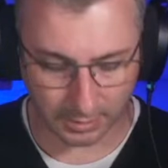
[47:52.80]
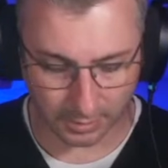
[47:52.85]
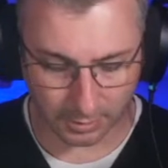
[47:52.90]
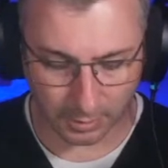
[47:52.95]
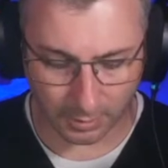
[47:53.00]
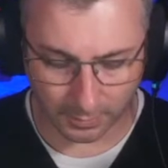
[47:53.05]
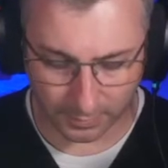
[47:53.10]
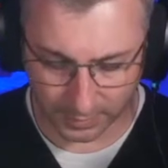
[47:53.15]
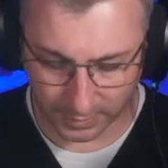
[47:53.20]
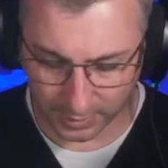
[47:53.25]

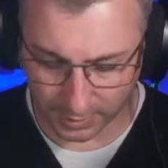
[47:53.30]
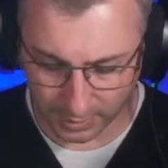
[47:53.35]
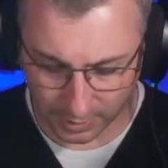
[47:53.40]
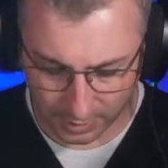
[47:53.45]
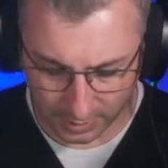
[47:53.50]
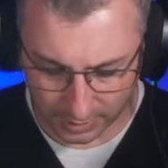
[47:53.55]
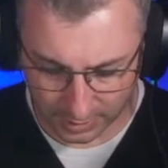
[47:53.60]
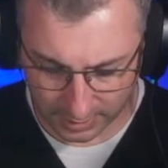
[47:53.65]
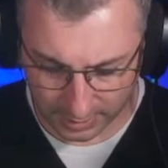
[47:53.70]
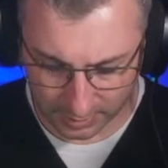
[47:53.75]
hopefully you
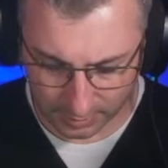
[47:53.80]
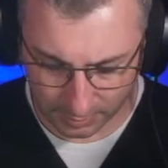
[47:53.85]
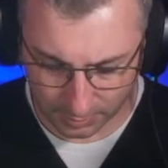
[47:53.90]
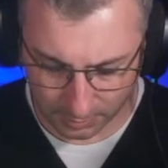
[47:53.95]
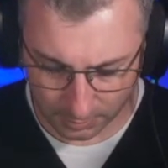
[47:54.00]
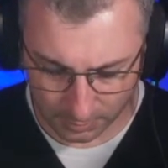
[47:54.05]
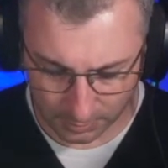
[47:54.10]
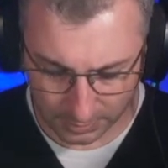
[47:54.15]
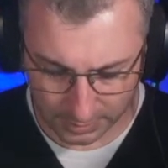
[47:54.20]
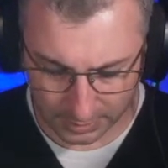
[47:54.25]
guys
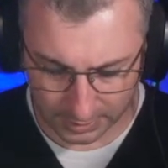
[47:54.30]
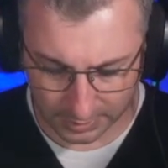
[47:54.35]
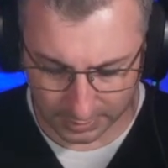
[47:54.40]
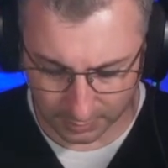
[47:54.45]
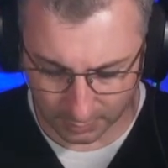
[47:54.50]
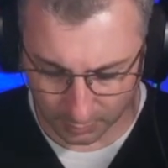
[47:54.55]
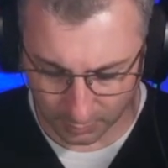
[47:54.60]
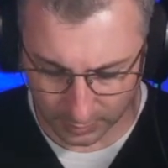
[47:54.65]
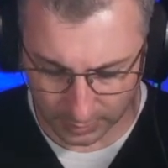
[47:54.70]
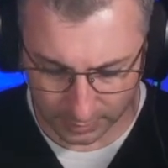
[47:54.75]
all did
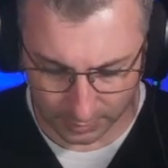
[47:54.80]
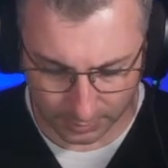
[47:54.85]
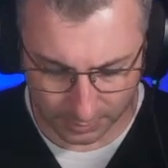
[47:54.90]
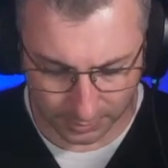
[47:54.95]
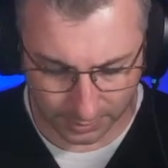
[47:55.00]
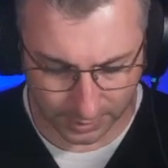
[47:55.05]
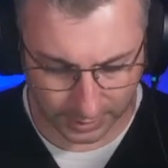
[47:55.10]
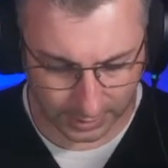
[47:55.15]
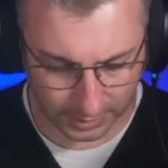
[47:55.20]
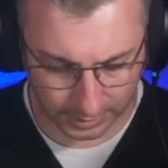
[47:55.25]
well
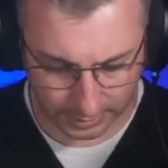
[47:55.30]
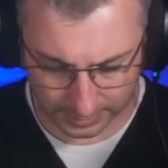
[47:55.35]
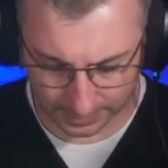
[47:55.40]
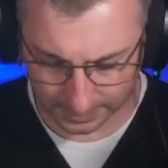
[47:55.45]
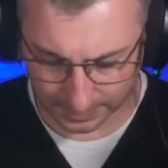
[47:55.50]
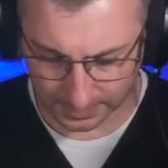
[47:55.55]
there.